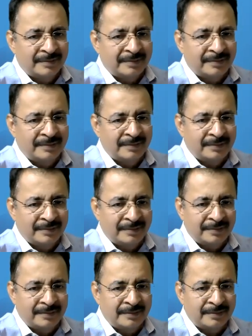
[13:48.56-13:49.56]

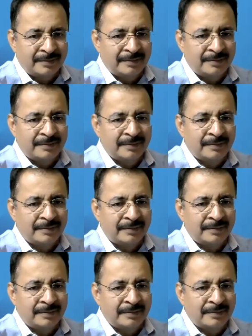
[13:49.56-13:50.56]

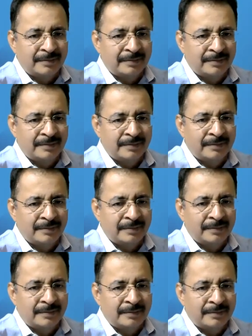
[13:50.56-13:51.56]

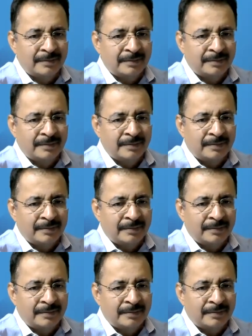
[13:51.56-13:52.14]
The person shown says nothing.